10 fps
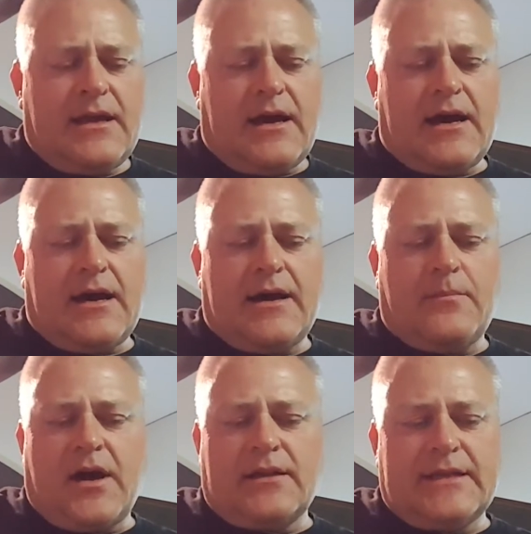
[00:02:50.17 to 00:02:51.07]

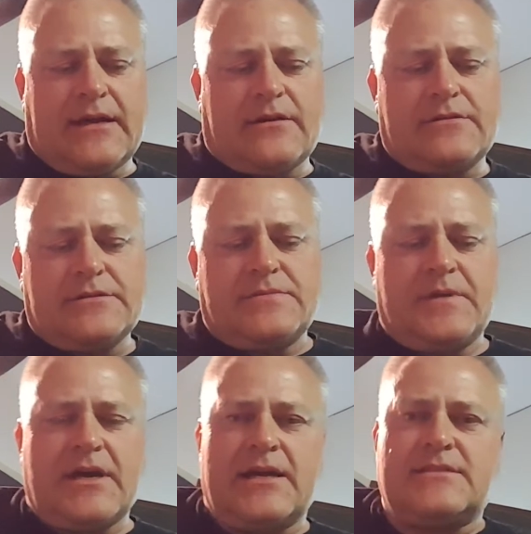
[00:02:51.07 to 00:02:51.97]
Bottleneckers,
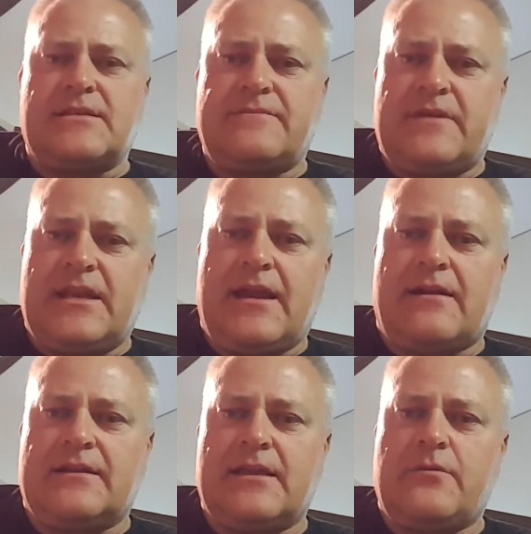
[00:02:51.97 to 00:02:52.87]
because
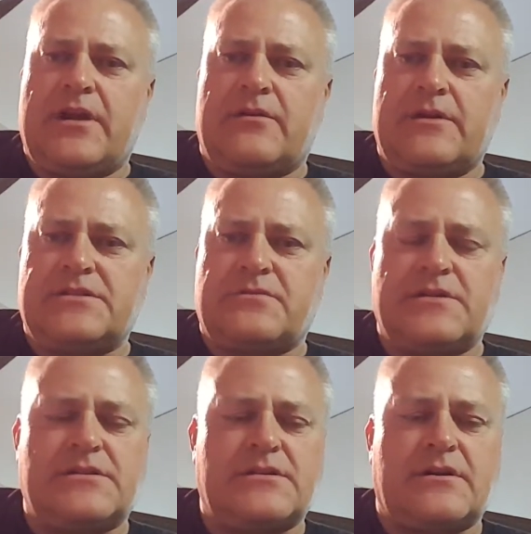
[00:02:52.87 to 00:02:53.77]
inherently the way your wrist
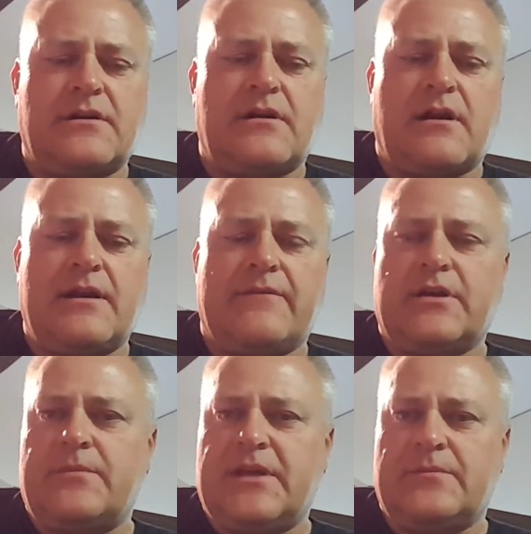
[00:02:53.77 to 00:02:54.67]
wants to turn, are never
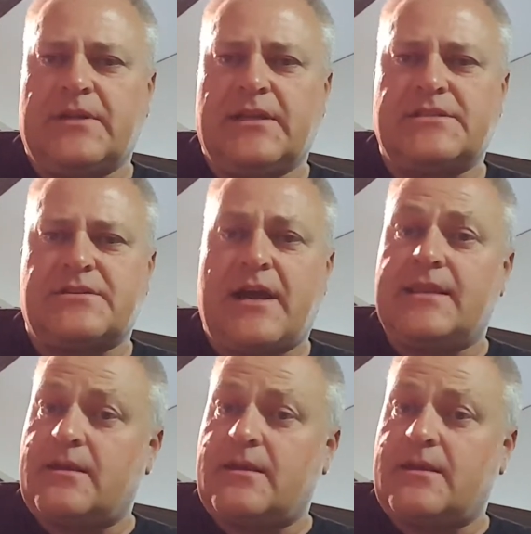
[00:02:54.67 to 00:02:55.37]
going to be completely straight.